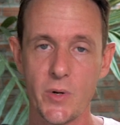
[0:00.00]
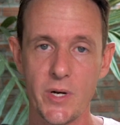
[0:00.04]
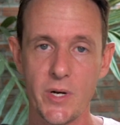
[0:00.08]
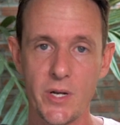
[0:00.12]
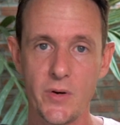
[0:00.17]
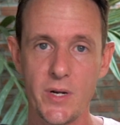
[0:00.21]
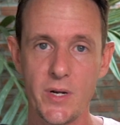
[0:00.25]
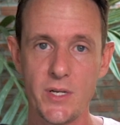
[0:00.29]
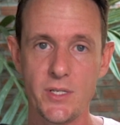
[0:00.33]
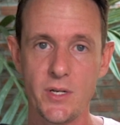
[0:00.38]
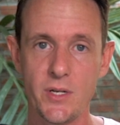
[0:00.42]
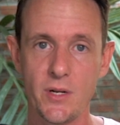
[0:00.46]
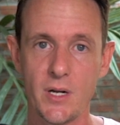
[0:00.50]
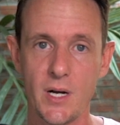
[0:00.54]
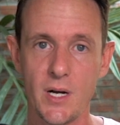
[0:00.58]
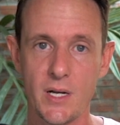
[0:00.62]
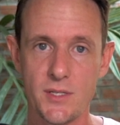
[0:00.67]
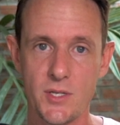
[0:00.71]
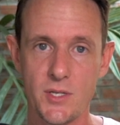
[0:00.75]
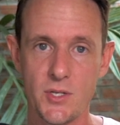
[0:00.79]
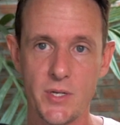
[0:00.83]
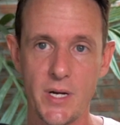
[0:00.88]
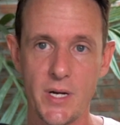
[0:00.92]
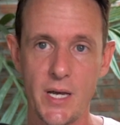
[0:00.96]
or increasing your
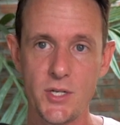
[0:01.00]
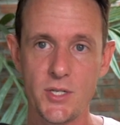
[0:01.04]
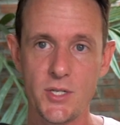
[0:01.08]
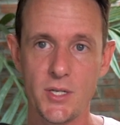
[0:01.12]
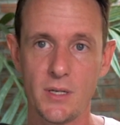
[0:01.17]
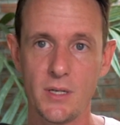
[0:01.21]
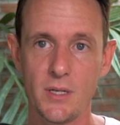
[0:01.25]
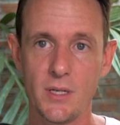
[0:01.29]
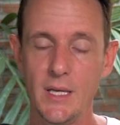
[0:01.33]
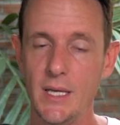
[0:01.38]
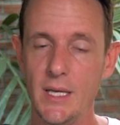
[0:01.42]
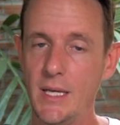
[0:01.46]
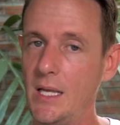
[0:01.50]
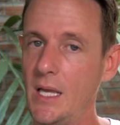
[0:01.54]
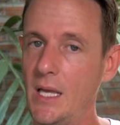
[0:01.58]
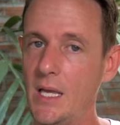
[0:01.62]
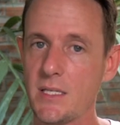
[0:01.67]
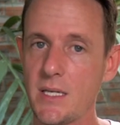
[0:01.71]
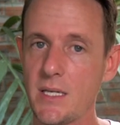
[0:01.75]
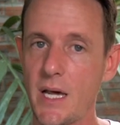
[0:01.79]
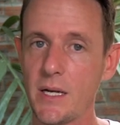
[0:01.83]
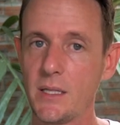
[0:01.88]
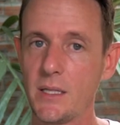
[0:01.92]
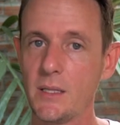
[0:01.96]
concentration
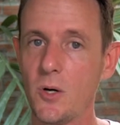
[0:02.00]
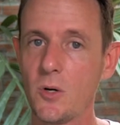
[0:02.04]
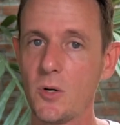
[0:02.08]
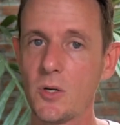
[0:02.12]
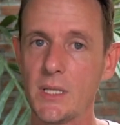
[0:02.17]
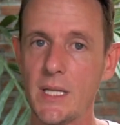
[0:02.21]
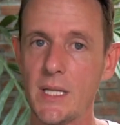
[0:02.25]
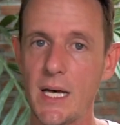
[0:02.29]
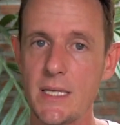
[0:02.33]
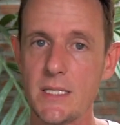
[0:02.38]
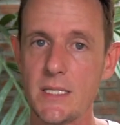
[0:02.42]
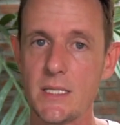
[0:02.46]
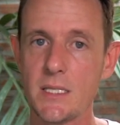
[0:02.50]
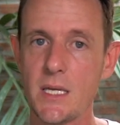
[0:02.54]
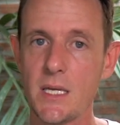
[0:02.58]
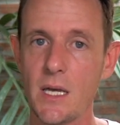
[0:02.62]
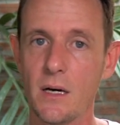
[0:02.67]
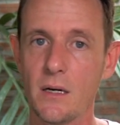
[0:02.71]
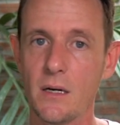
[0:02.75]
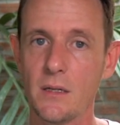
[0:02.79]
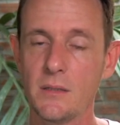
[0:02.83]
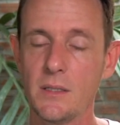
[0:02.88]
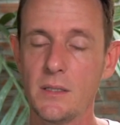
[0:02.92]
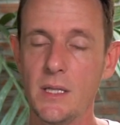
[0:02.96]
is not a localized
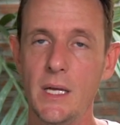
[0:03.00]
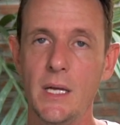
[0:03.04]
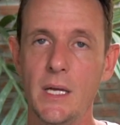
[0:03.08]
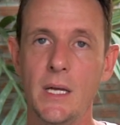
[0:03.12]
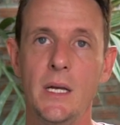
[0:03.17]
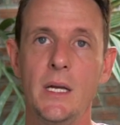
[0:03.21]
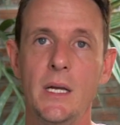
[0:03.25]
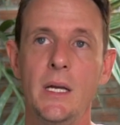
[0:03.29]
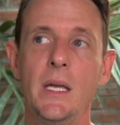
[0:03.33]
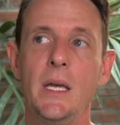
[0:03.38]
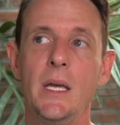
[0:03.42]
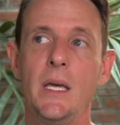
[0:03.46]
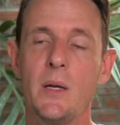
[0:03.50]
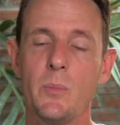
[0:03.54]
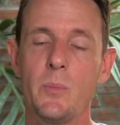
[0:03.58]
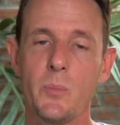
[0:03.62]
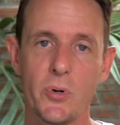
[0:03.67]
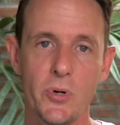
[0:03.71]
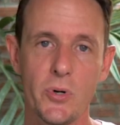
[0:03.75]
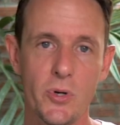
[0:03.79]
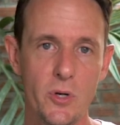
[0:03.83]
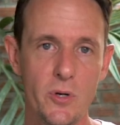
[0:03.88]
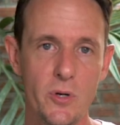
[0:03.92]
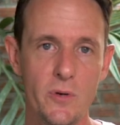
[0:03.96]
skill. It
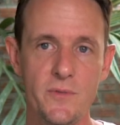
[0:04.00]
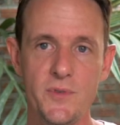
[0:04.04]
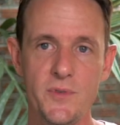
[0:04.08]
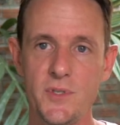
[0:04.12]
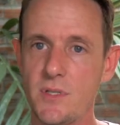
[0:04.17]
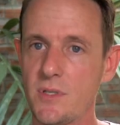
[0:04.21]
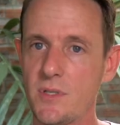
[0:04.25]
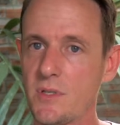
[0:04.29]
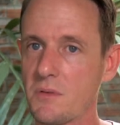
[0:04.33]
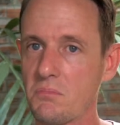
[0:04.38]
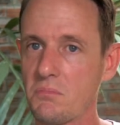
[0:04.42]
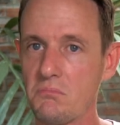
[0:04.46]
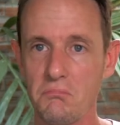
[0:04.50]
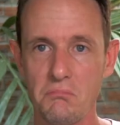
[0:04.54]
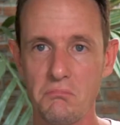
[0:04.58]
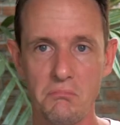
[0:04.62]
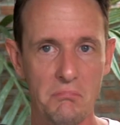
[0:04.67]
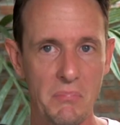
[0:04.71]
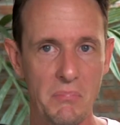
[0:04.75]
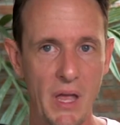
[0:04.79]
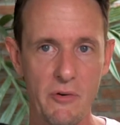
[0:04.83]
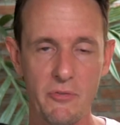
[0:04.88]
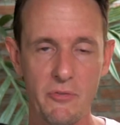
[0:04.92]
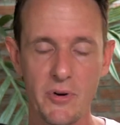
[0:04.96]
improves
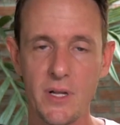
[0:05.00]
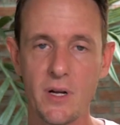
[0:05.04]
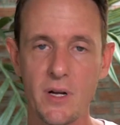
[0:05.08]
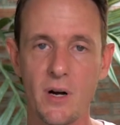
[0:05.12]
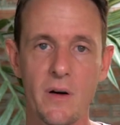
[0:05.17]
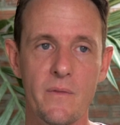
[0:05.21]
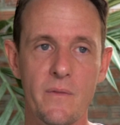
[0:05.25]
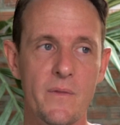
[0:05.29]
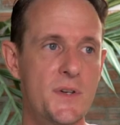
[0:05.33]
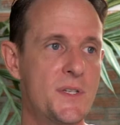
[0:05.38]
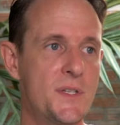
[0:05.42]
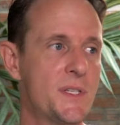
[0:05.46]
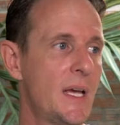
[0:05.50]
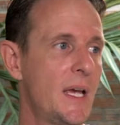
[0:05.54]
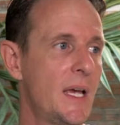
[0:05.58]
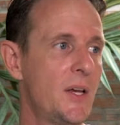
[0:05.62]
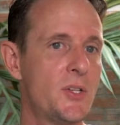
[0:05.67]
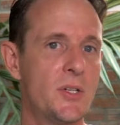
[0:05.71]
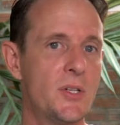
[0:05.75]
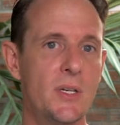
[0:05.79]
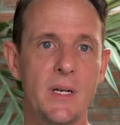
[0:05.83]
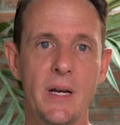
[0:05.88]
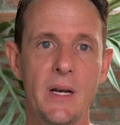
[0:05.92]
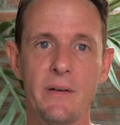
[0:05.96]
every
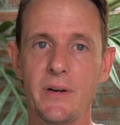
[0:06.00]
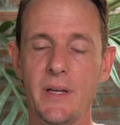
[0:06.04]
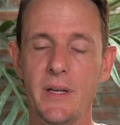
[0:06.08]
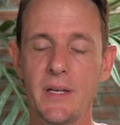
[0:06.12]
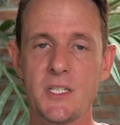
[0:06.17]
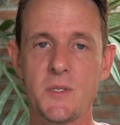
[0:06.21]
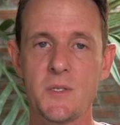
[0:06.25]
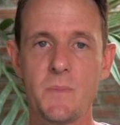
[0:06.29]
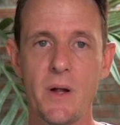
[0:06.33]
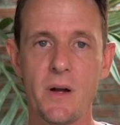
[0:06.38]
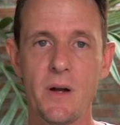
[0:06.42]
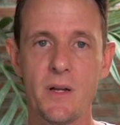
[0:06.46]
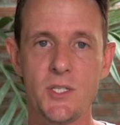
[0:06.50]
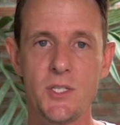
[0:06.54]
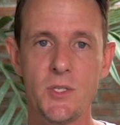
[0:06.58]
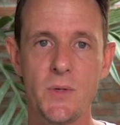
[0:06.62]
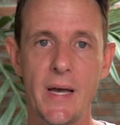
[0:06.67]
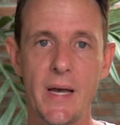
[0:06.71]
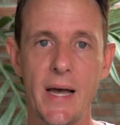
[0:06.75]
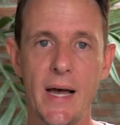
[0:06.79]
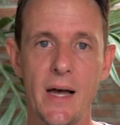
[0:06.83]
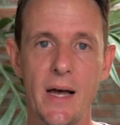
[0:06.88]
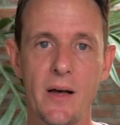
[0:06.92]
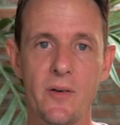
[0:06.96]
conversation, every experience
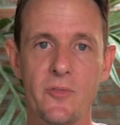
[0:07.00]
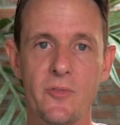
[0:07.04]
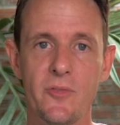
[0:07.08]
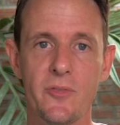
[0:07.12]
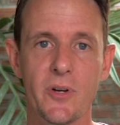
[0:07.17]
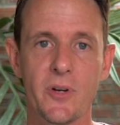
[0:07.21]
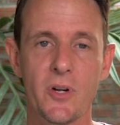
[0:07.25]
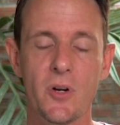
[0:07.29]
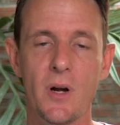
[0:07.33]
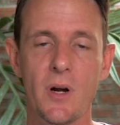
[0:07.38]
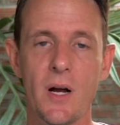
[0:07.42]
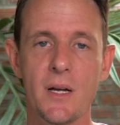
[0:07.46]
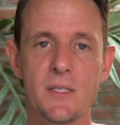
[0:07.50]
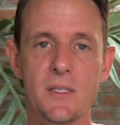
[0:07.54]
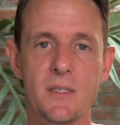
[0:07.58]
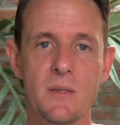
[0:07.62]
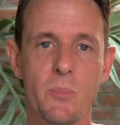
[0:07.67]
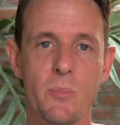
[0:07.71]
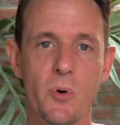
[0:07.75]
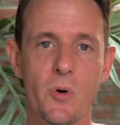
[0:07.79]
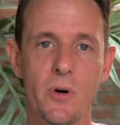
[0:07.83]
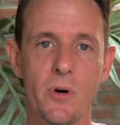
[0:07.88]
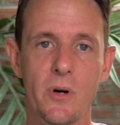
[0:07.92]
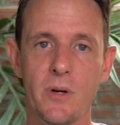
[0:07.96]
you have across the
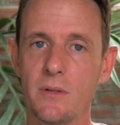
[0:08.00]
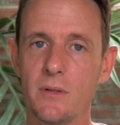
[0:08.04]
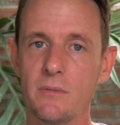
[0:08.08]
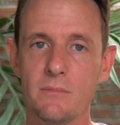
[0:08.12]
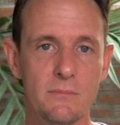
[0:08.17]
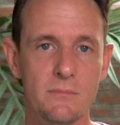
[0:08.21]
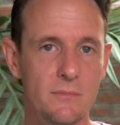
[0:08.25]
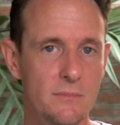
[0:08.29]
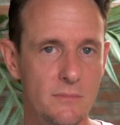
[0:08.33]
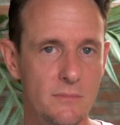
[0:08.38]
board,